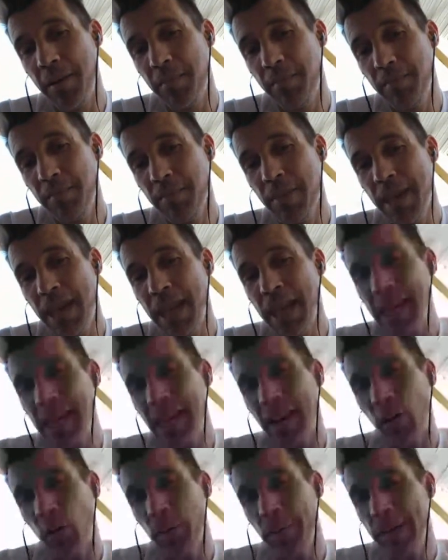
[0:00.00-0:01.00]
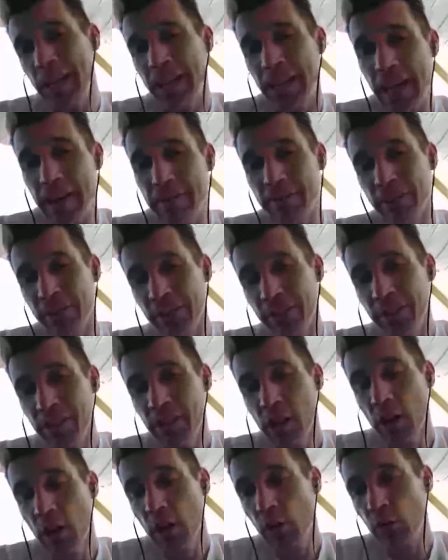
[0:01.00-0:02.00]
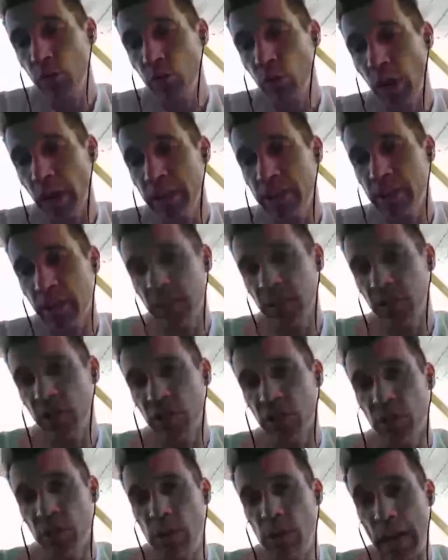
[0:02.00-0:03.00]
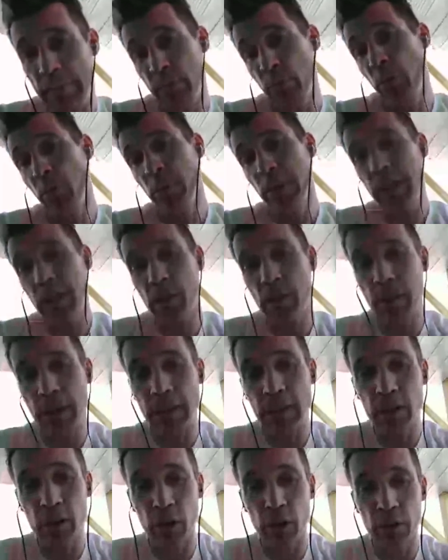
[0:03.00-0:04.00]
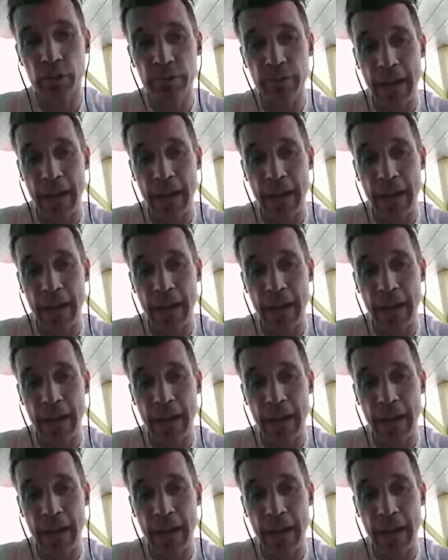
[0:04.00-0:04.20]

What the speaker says: me and Evan writing to everyone we can think of